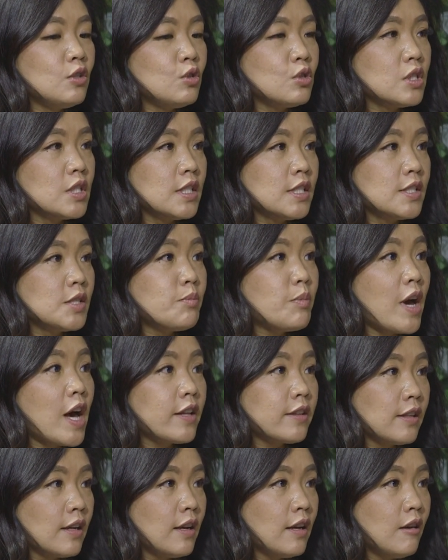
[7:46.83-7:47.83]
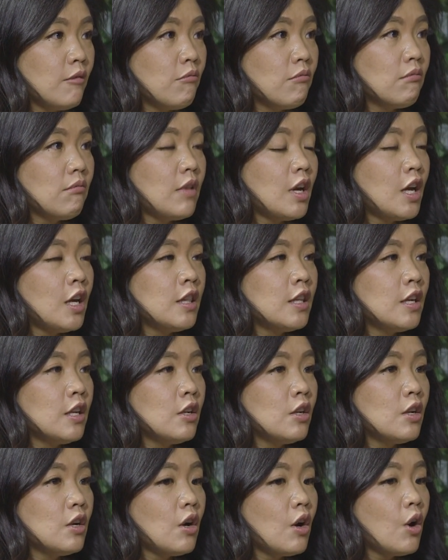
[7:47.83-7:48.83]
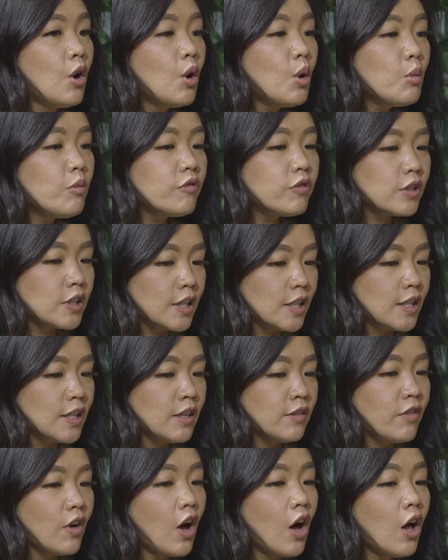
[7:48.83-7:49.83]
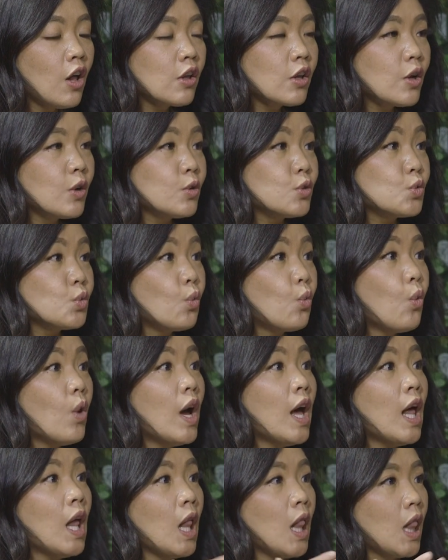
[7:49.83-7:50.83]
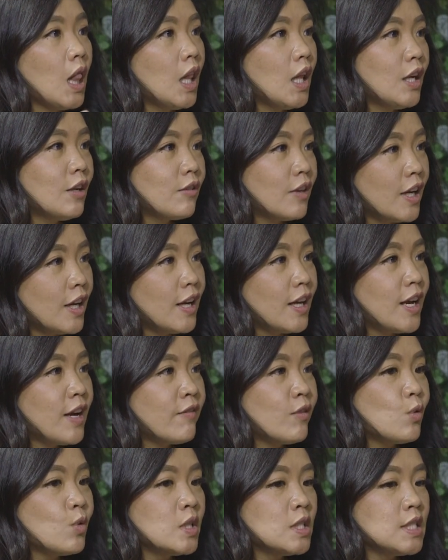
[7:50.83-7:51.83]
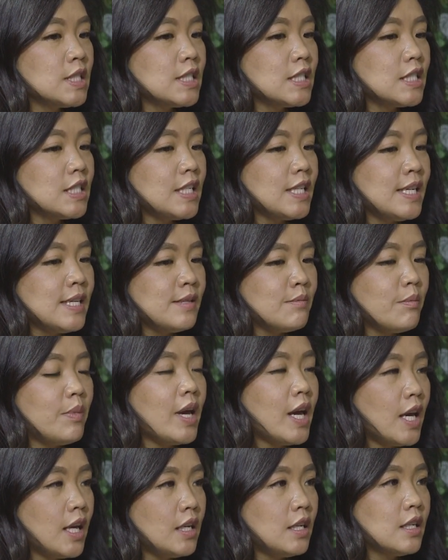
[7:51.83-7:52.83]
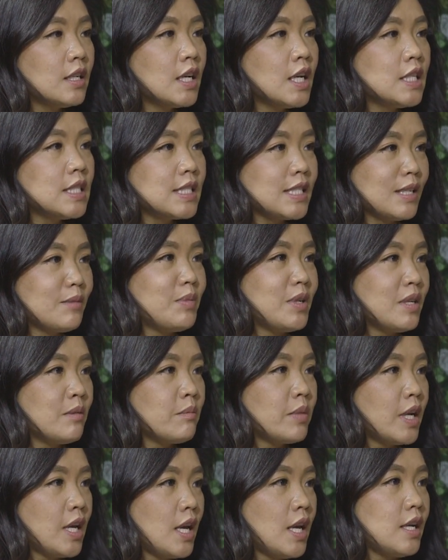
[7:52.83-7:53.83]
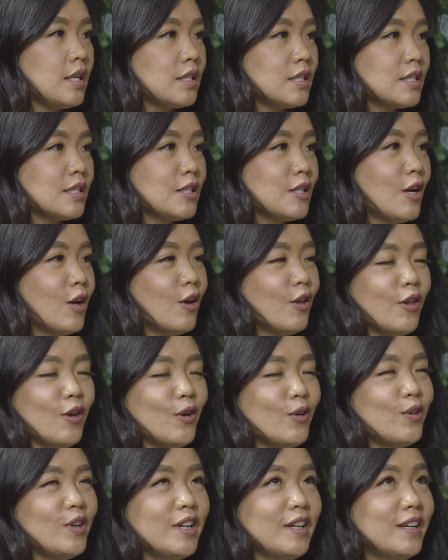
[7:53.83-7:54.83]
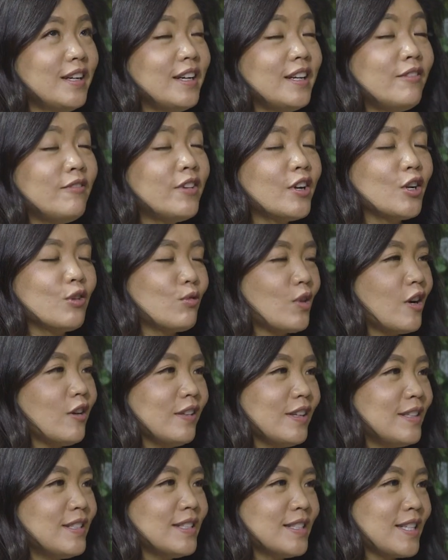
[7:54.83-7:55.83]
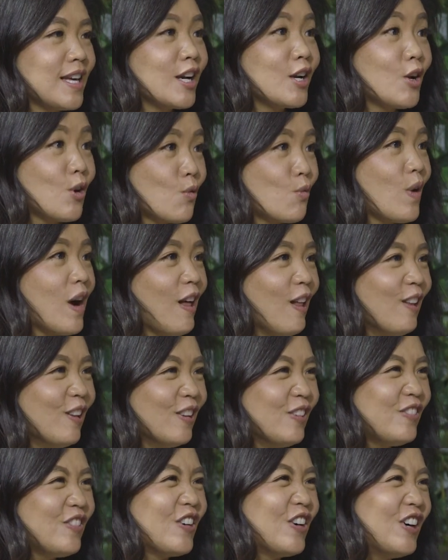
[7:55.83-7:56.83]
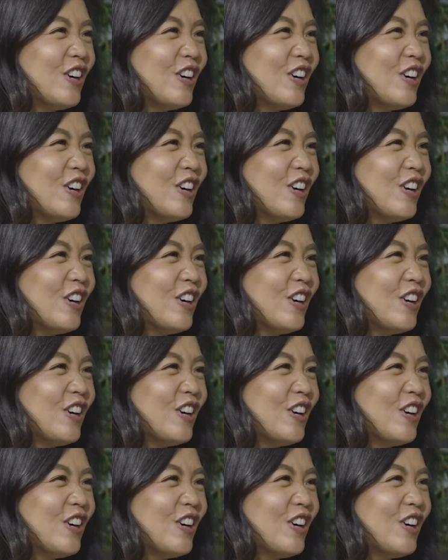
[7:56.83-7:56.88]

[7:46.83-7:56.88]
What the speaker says: usually it's bath time. And then hopefully, if all goes well, right, everyone's in bed and sleeping by 8. Although very rarely does that go well.